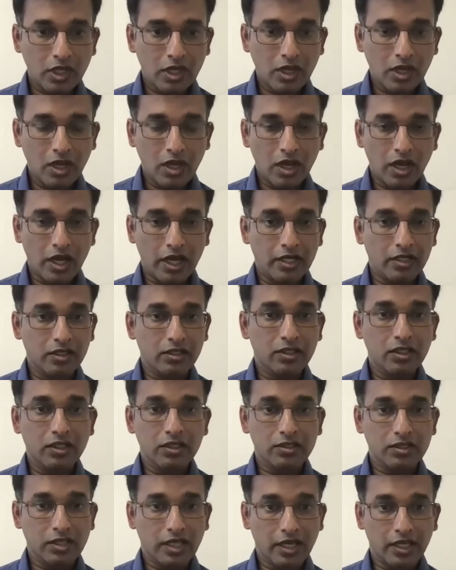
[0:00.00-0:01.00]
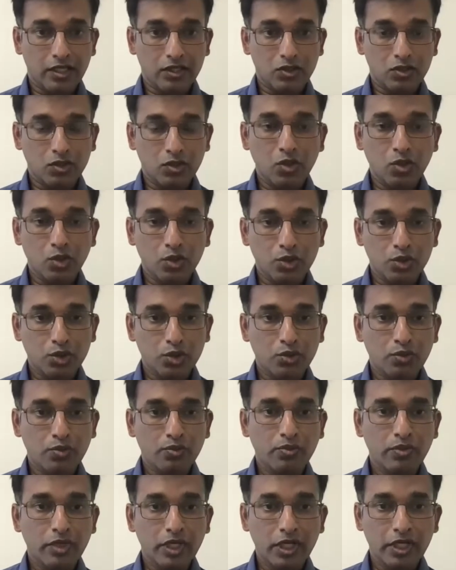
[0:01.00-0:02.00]
And this has to go through
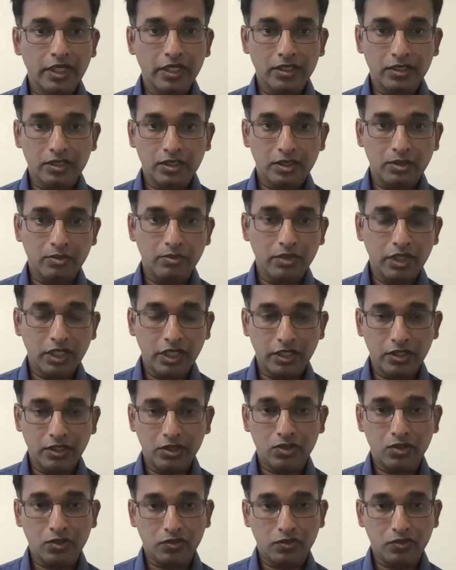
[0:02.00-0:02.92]
millions and billions of